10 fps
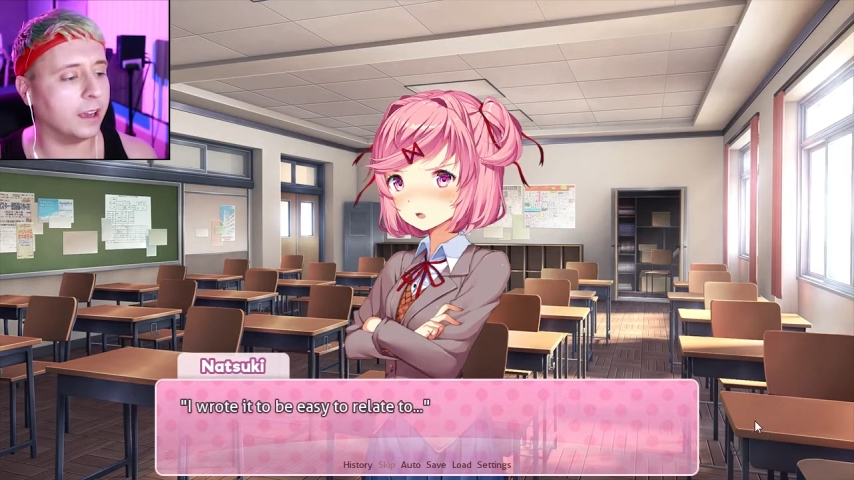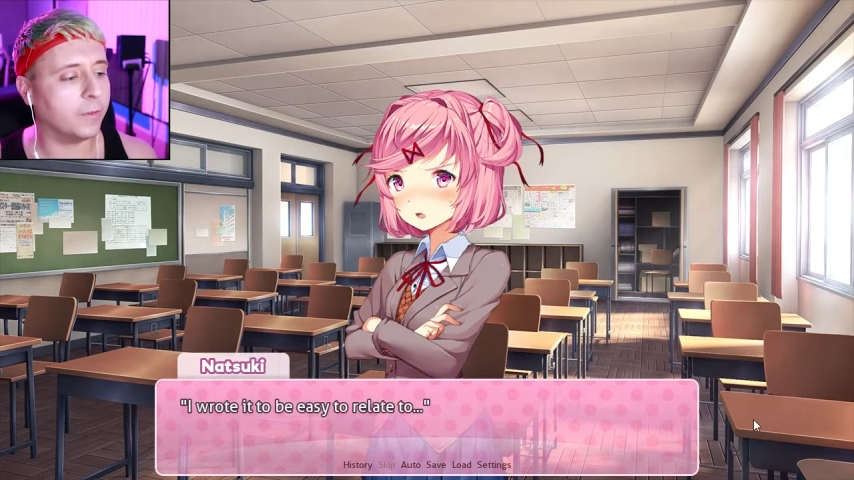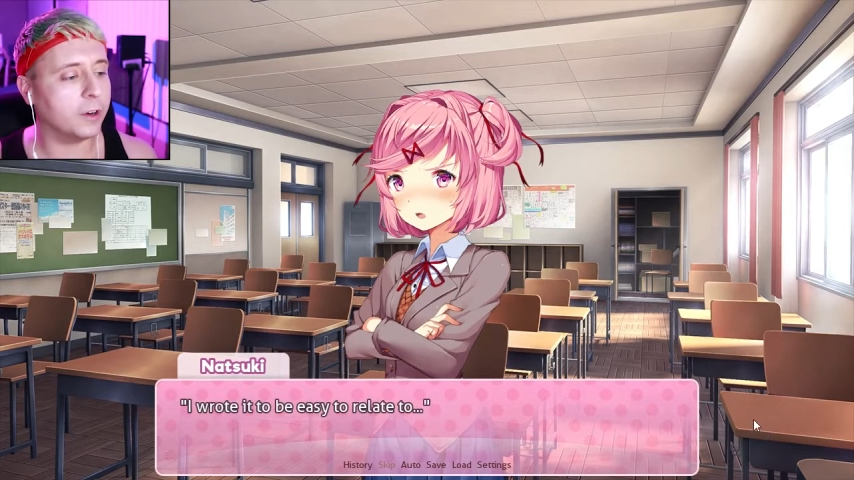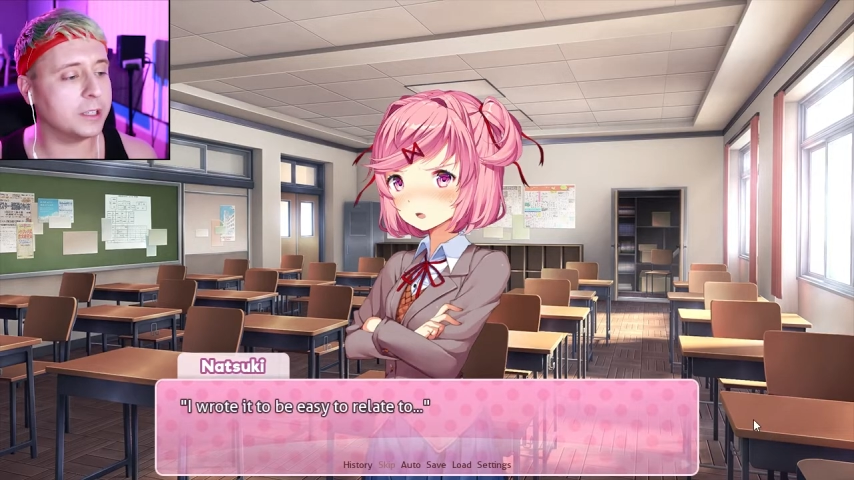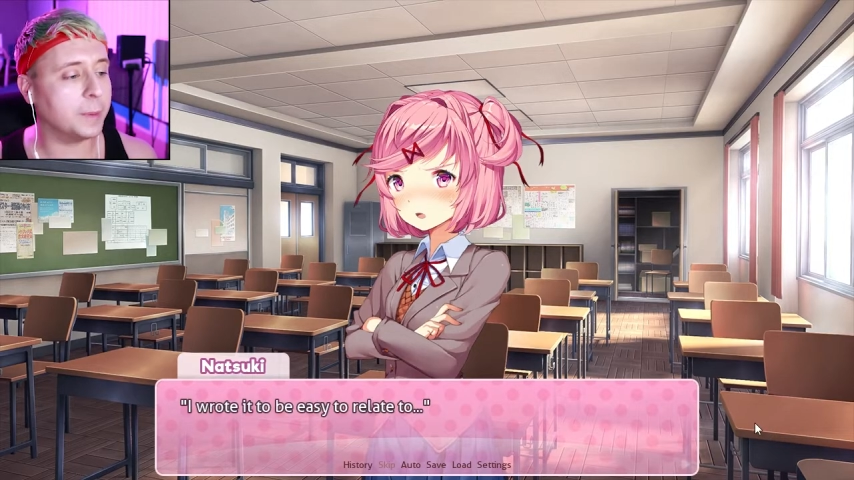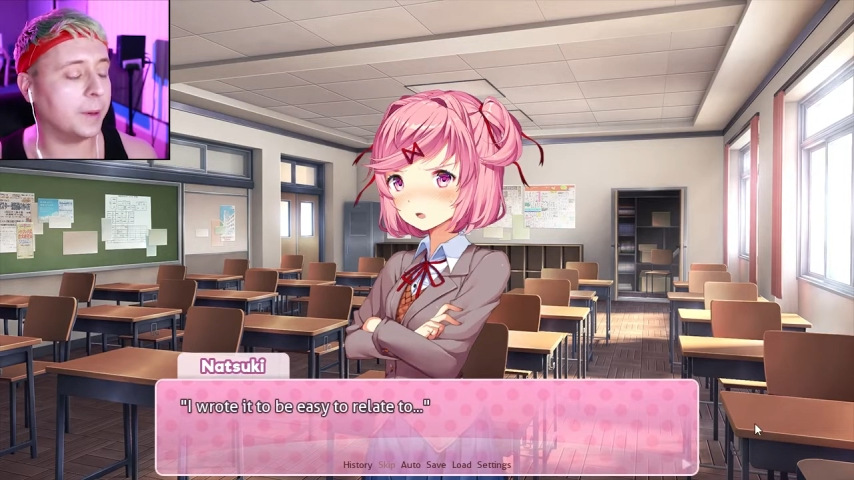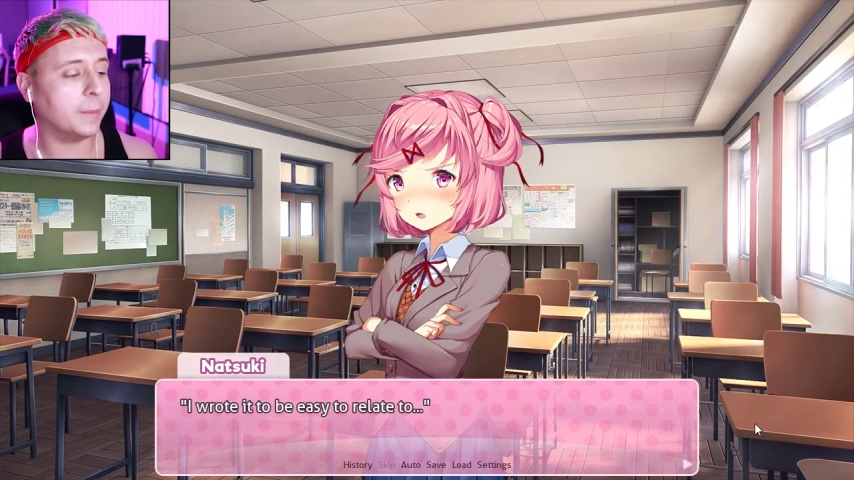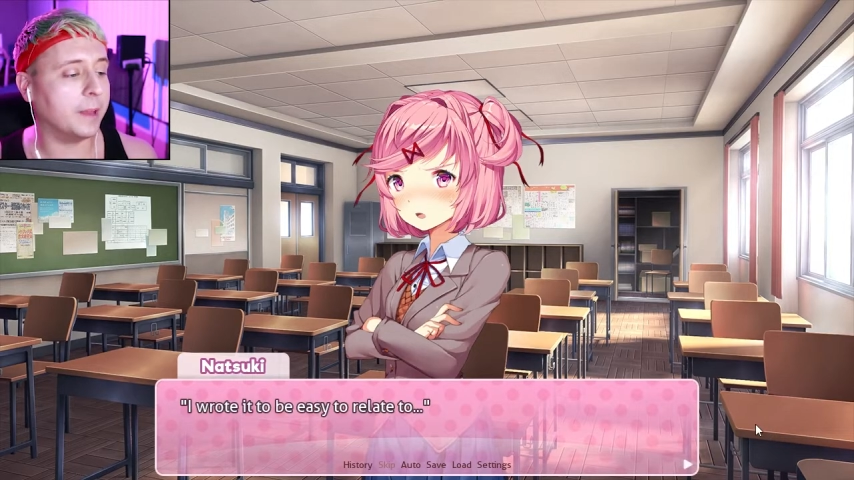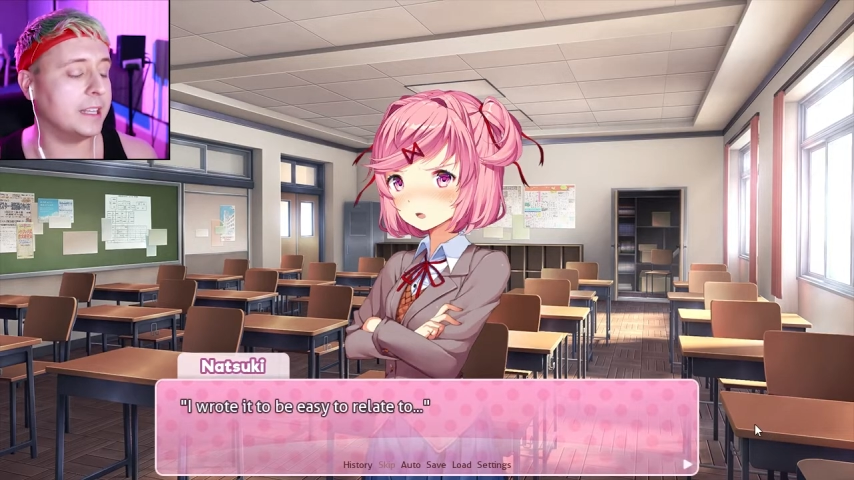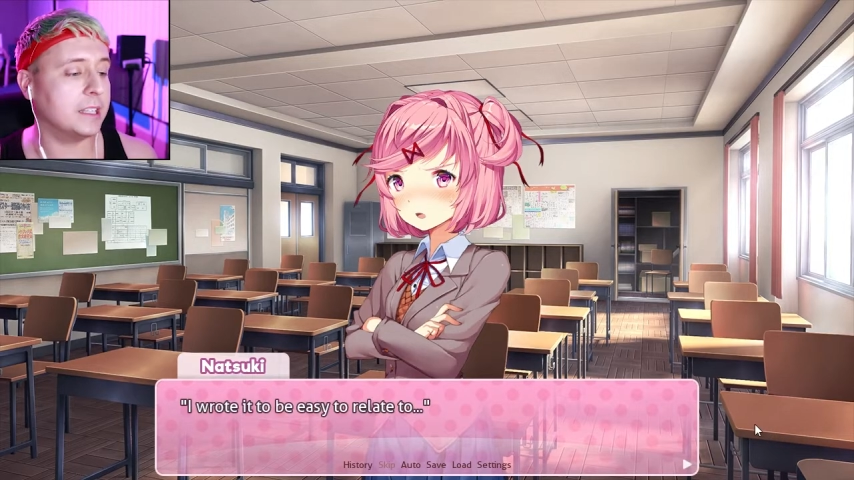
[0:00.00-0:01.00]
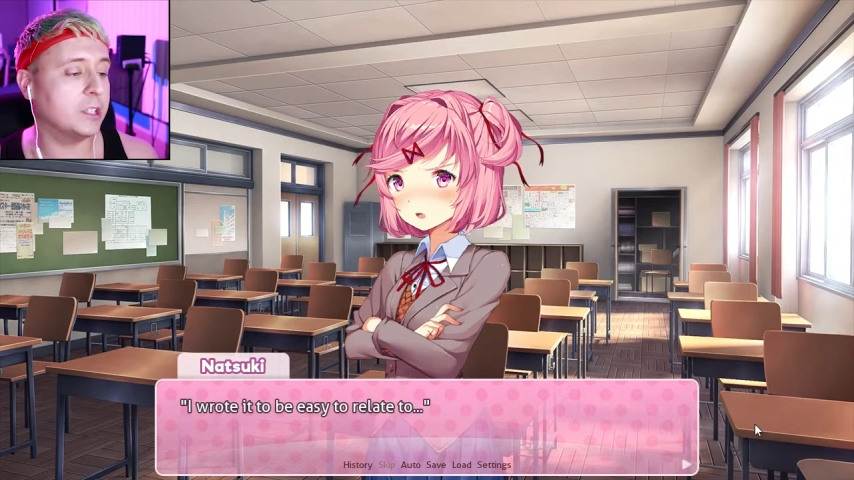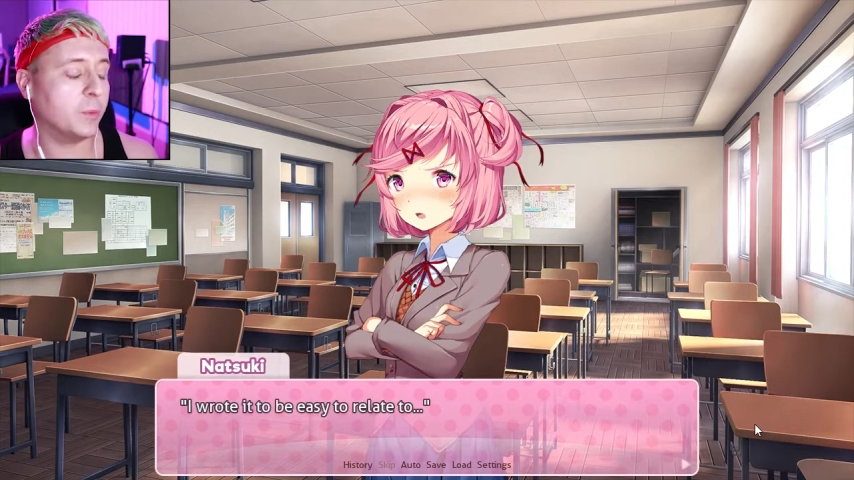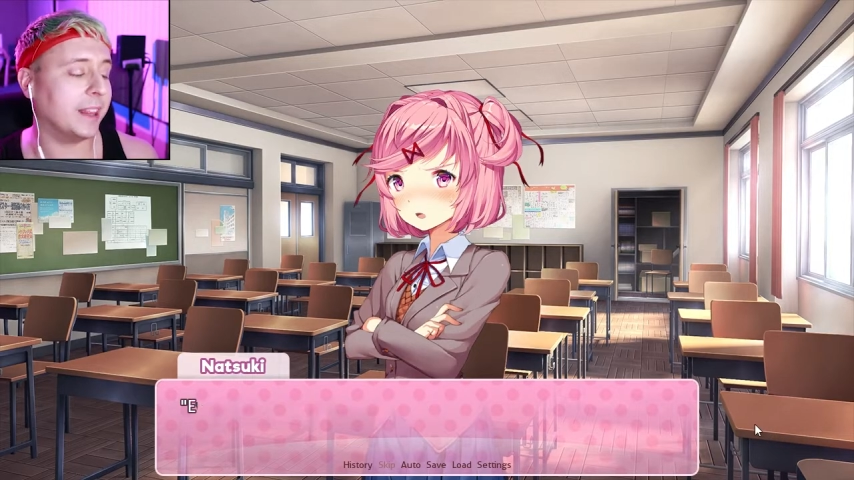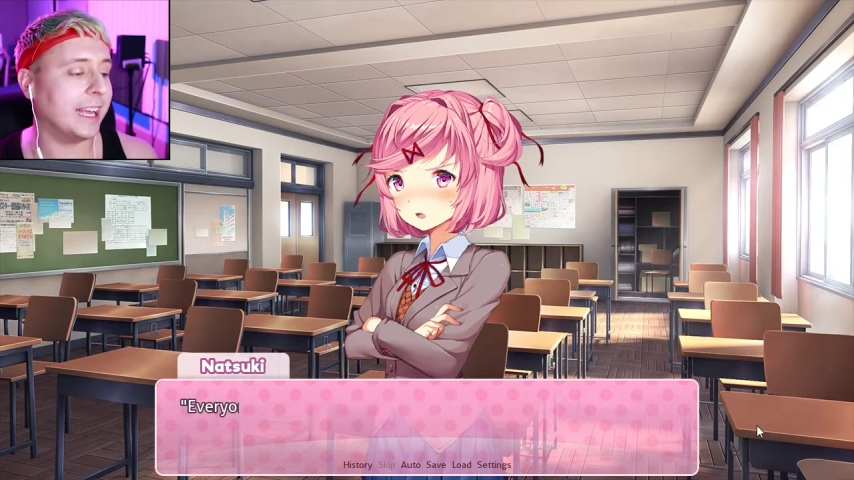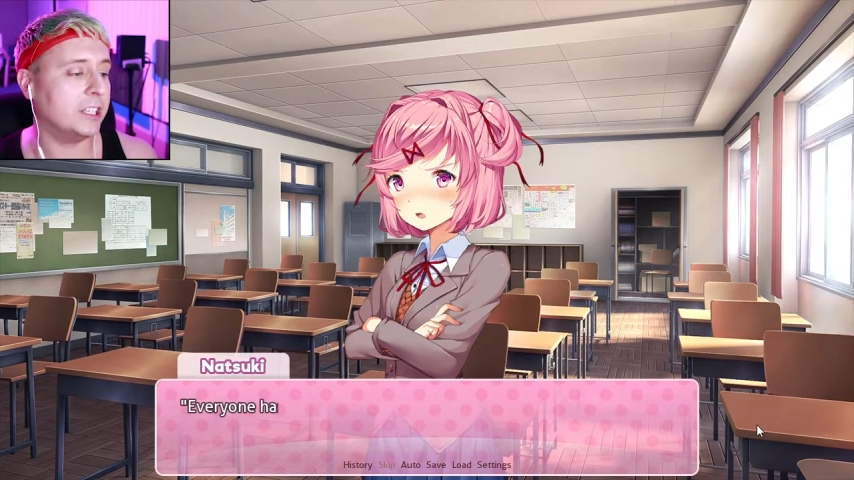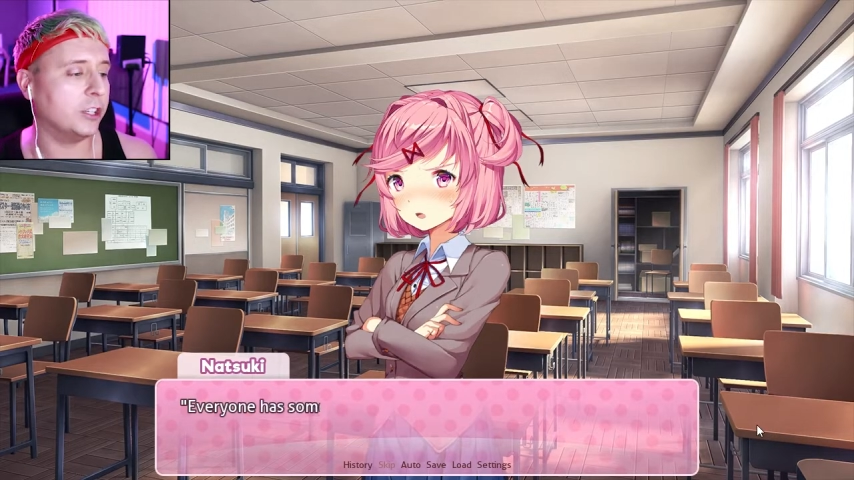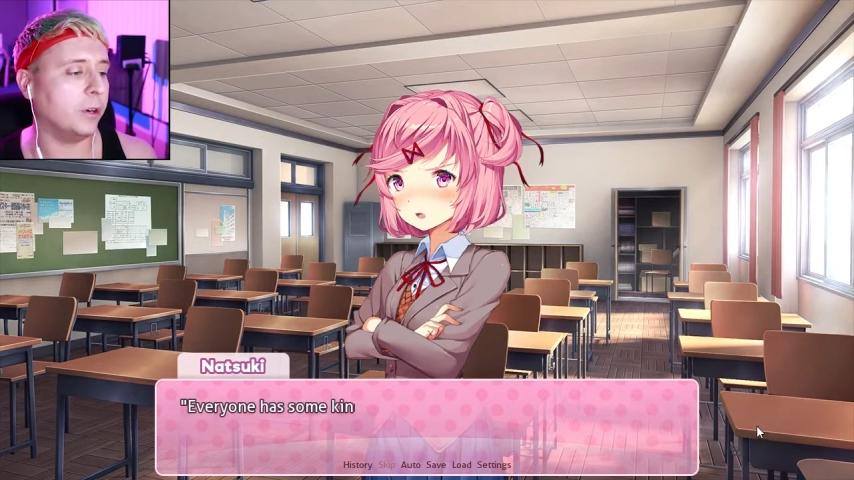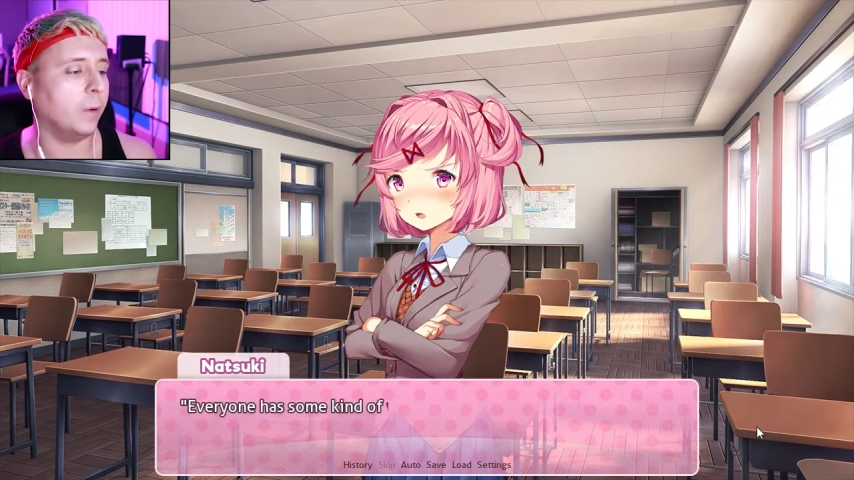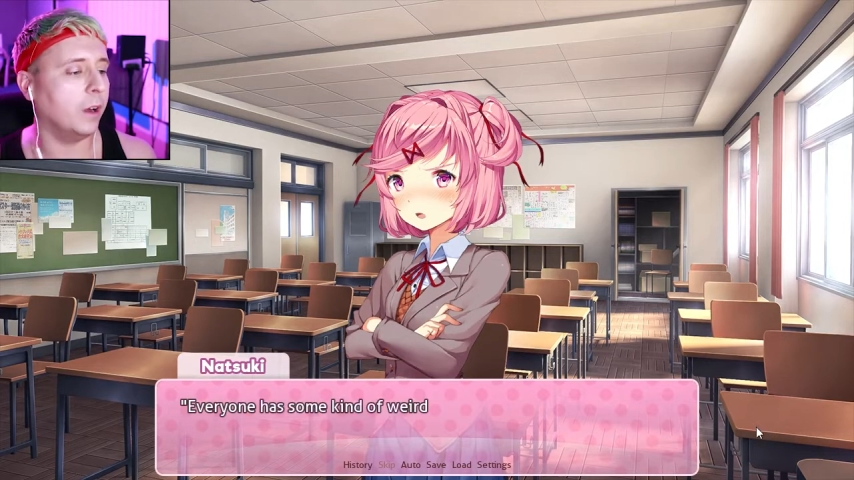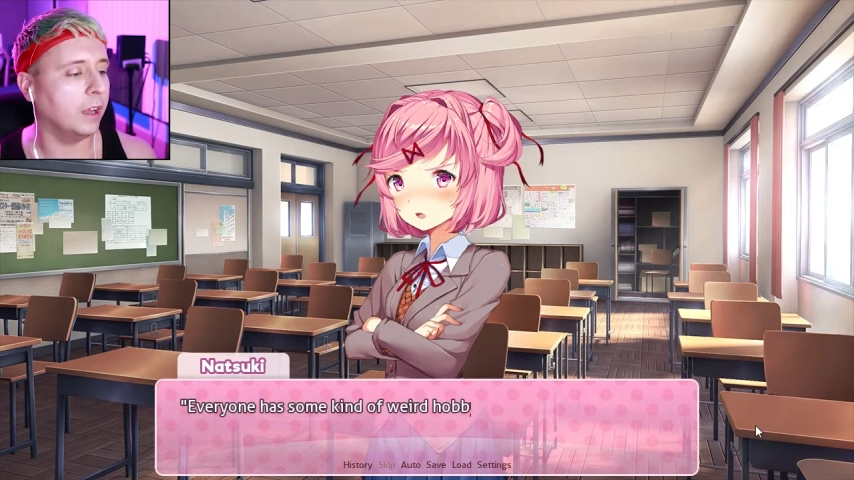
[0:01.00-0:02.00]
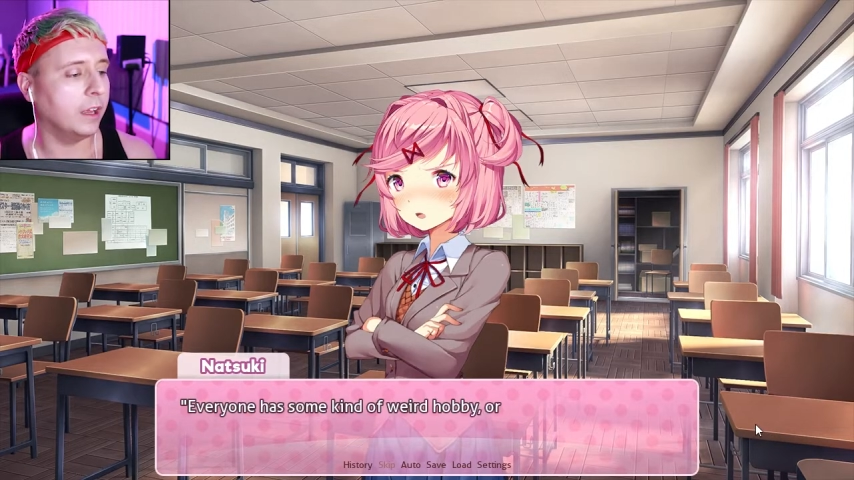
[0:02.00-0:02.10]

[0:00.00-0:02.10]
I wrote it to be easy to relate to.